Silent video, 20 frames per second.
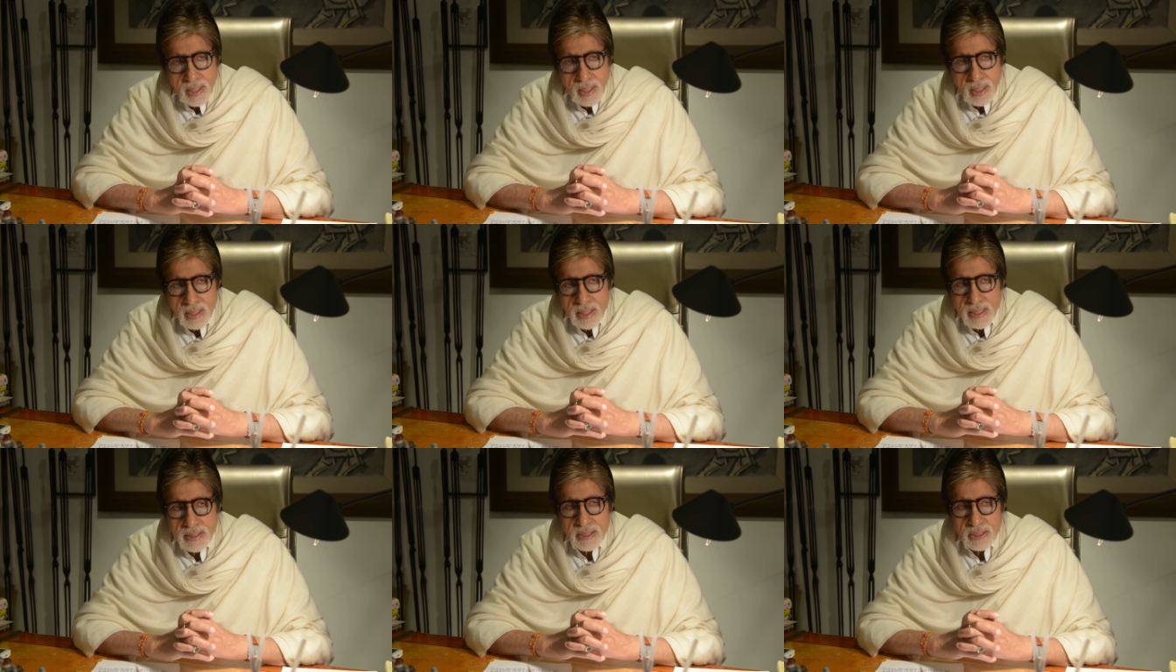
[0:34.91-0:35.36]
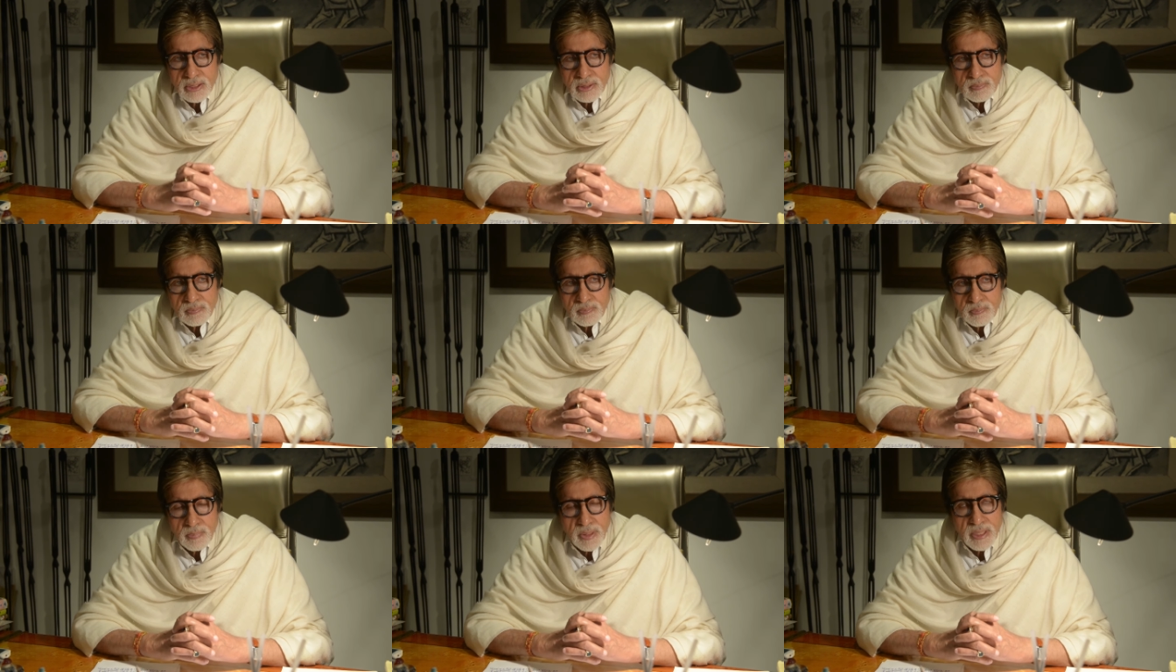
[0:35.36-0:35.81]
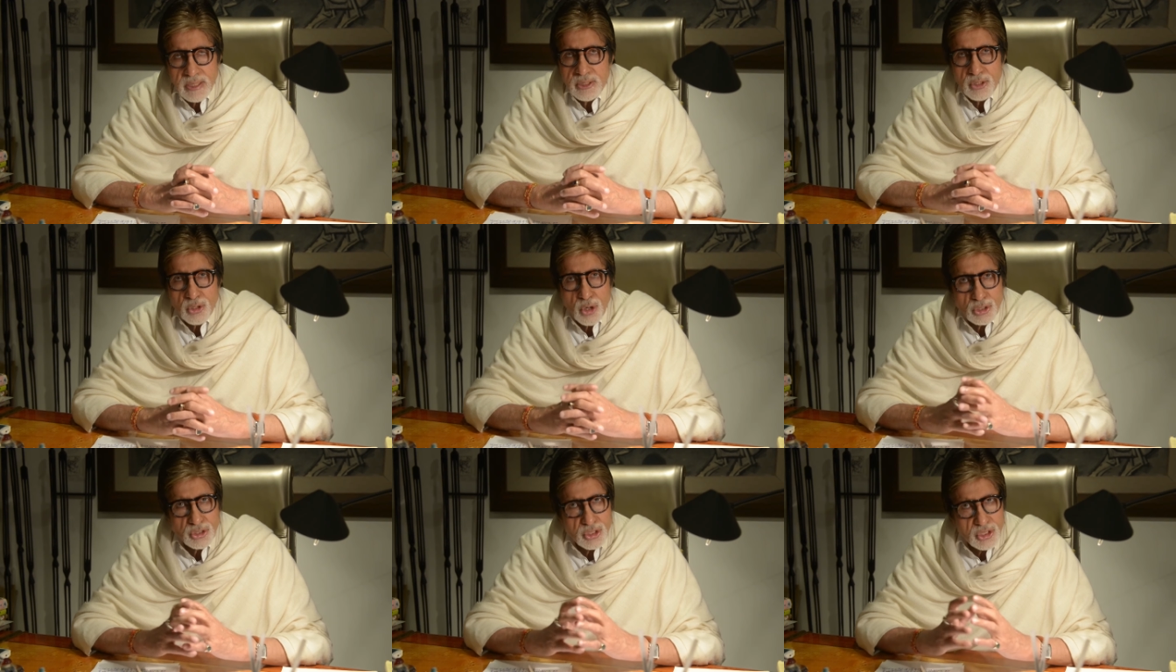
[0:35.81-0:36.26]
a letter
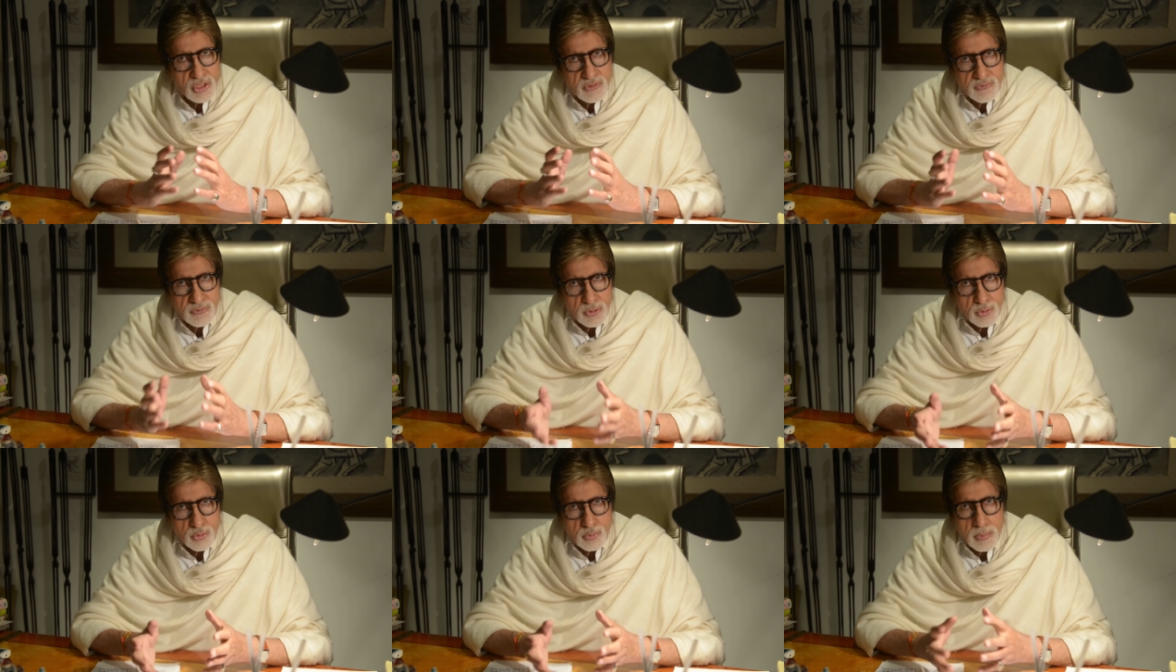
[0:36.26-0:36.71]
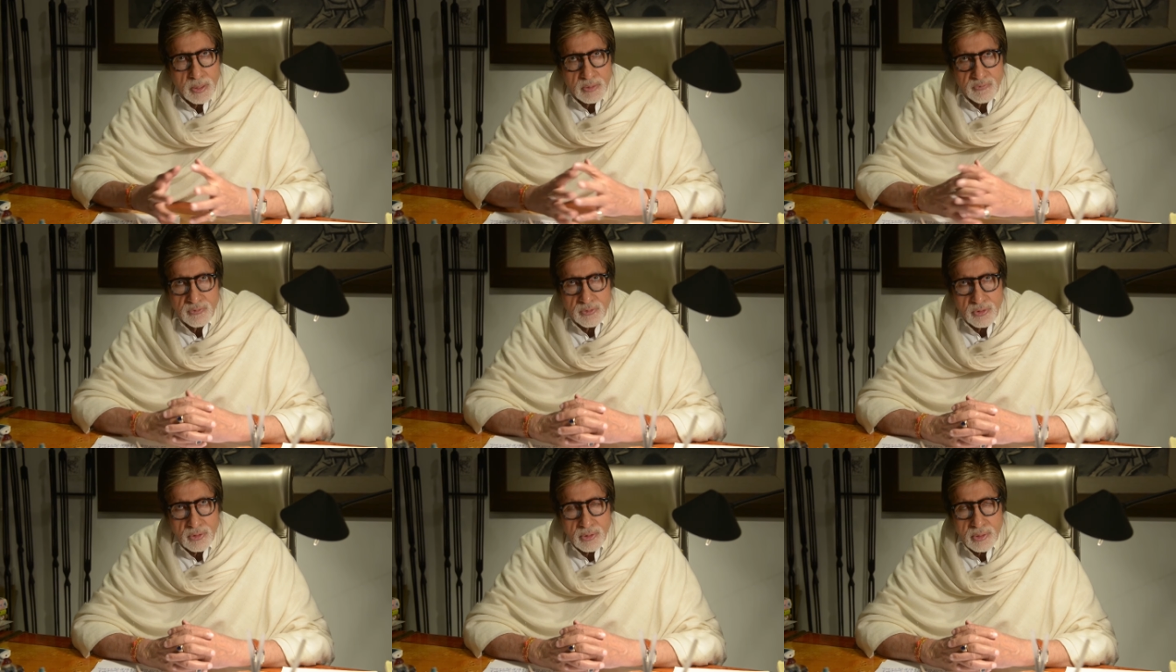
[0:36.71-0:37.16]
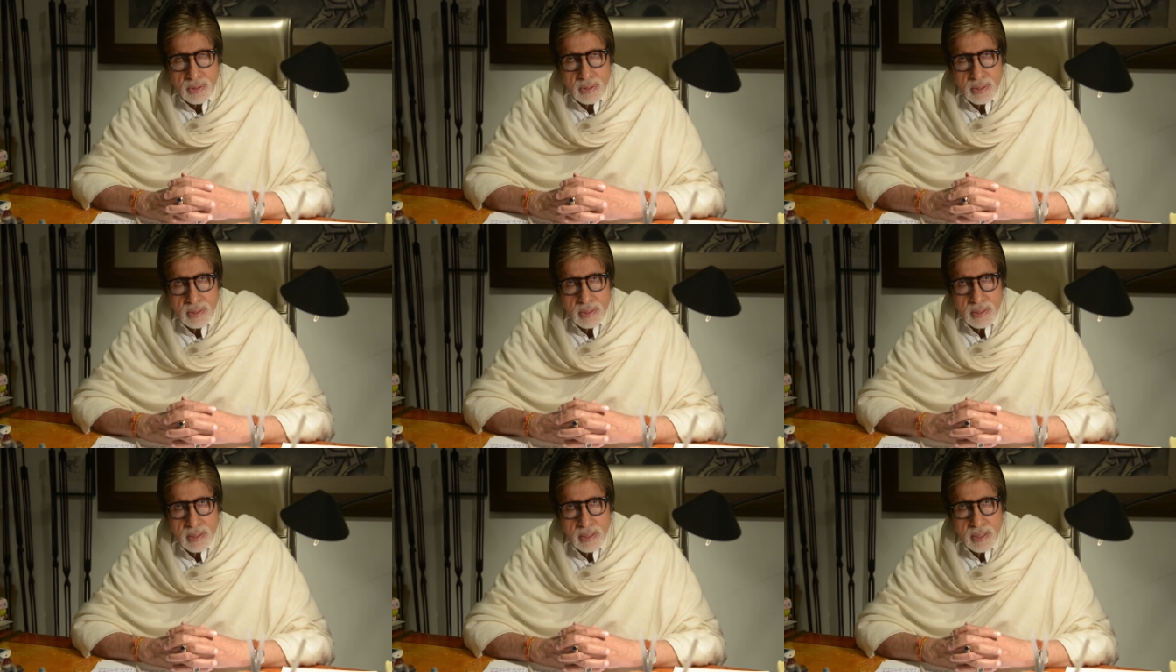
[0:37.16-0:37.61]
meant not just for you, but for
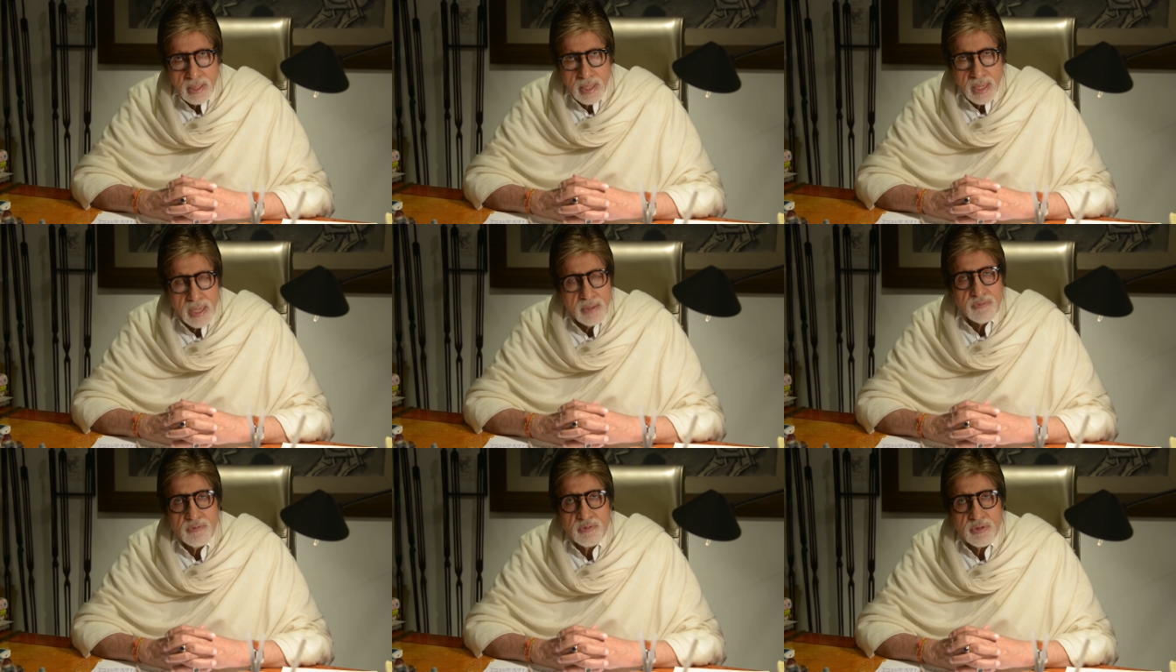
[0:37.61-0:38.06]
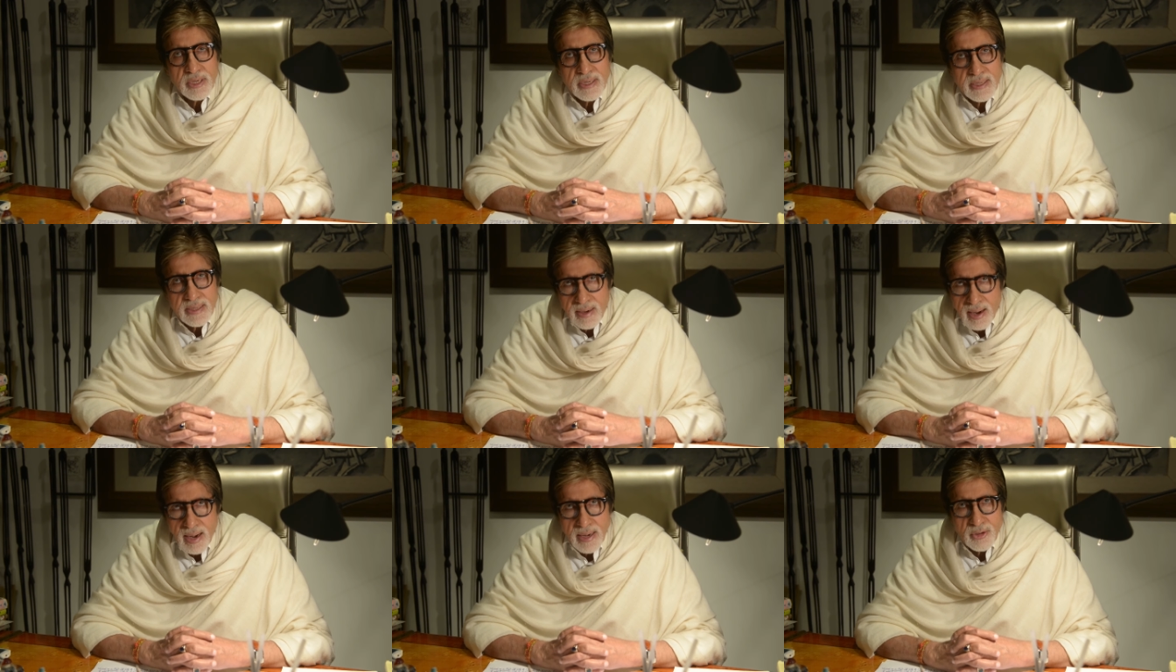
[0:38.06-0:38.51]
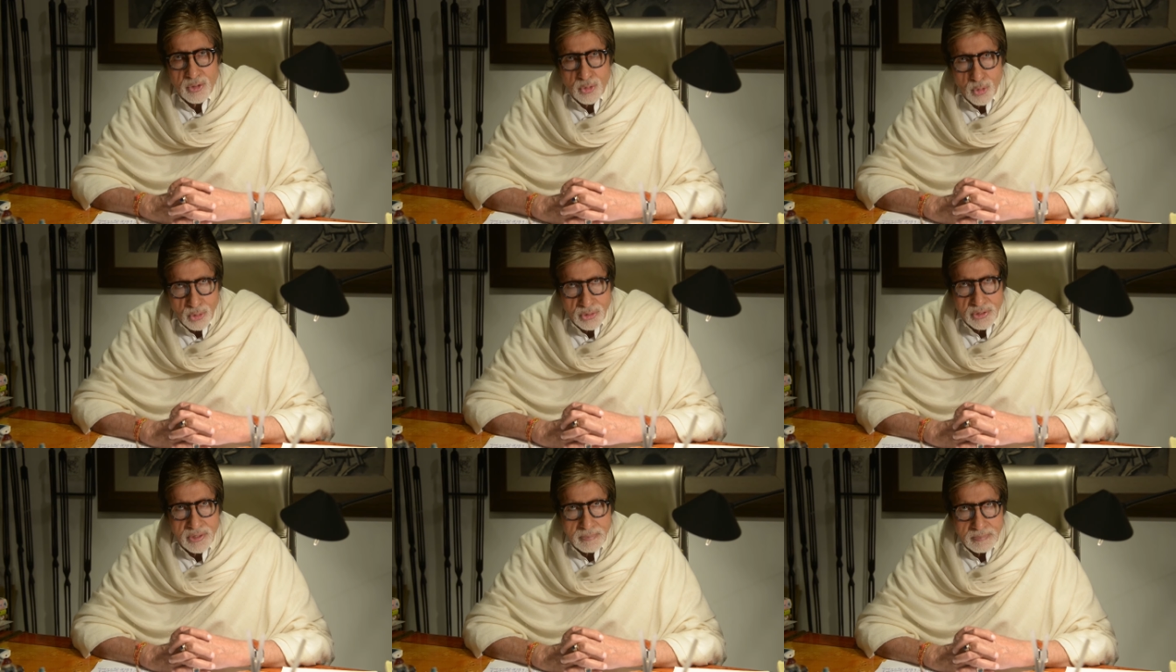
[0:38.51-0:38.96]
every
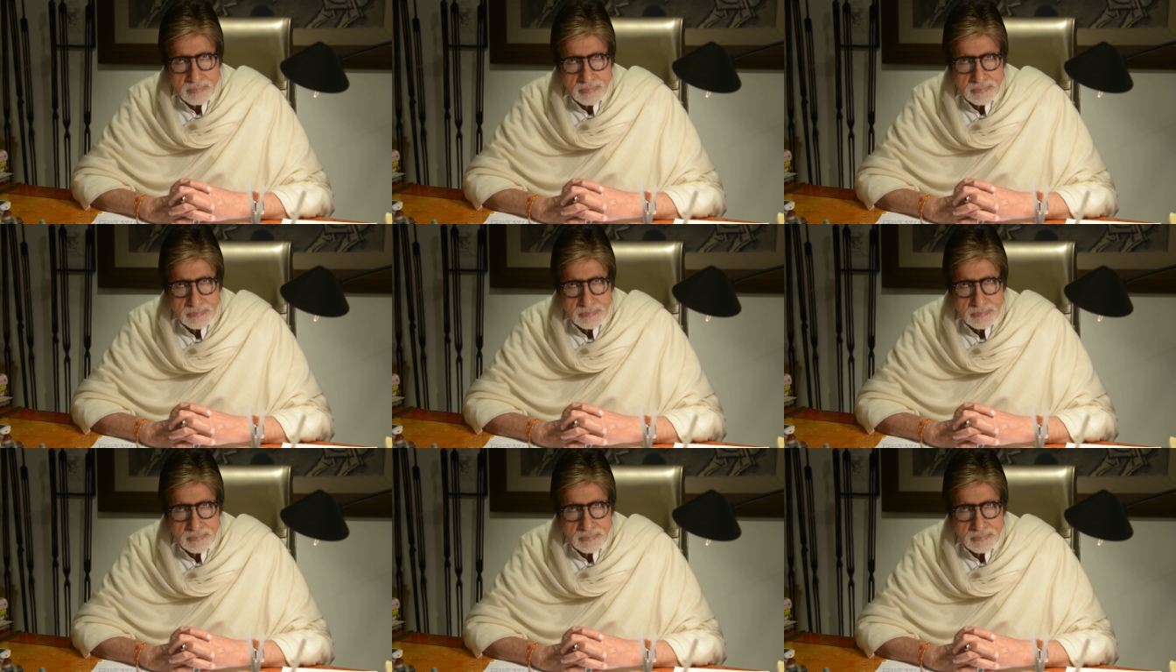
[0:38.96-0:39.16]
granddaughter.